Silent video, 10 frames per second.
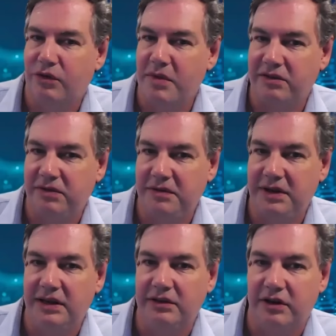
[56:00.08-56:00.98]
almost
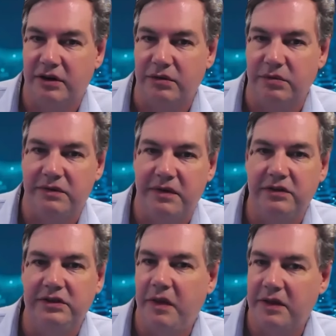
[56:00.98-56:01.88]
50 years old. It was
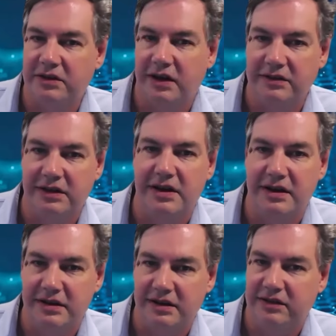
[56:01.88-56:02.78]
first synthesized in
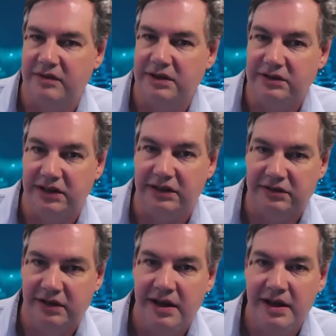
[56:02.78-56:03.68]
1976